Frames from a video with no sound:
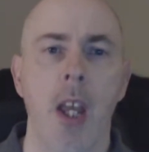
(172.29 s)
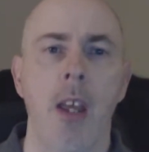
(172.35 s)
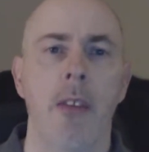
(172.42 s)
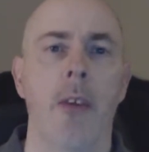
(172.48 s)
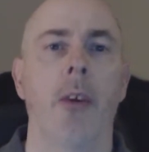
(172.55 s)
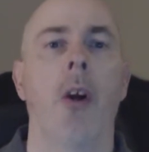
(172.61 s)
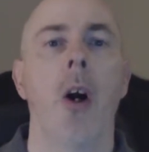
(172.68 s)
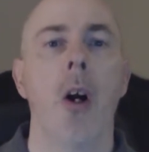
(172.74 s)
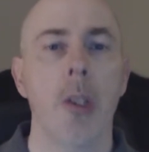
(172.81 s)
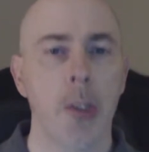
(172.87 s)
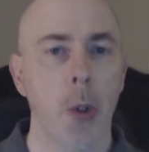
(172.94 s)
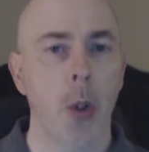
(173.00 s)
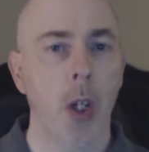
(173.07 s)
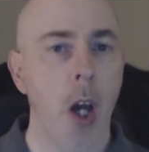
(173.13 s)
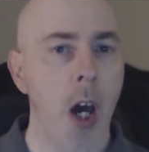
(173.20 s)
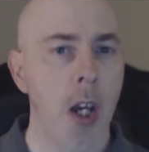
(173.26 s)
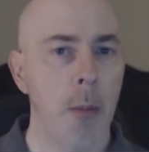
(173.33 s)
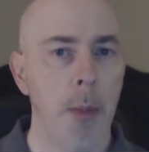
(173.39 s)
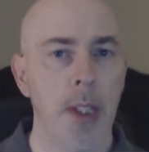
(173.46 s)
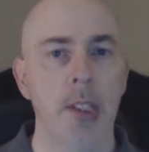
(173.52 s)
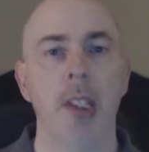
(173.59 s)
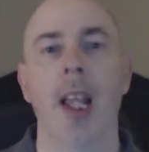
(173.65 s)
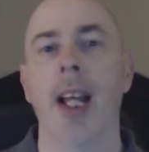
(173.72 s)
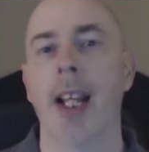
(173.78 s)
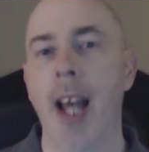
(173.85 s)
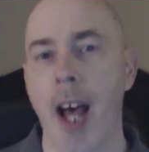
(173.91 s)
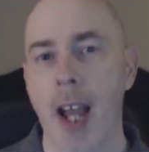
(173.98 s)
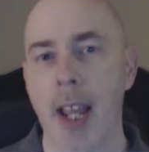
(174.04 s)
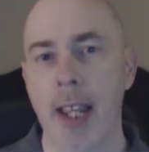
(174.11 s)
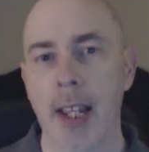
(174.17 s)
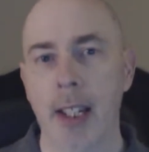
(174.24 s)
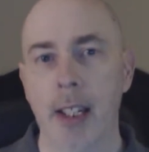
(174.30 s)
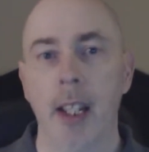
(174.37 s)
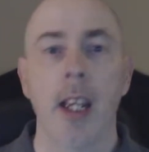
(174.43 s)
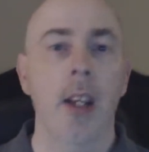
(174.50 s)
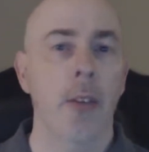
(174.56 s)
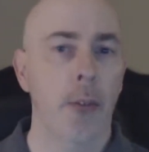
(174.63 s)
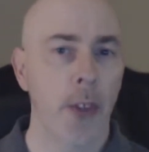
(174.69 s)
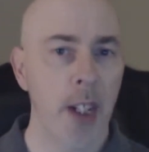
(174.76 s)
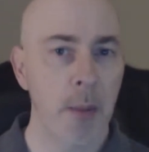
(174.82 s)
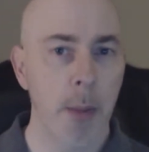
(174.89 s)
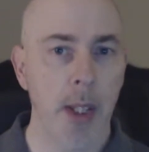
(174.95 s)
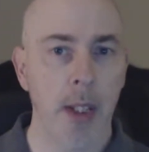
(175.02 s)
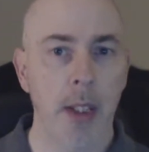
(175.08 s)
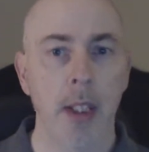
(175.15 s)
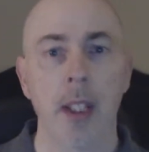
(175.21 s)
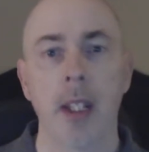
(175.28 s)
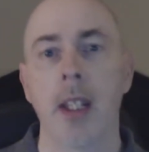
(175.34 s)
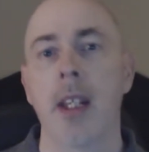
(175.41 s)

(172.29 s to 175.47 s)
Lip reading: There are also economists like Hayek, Friedman,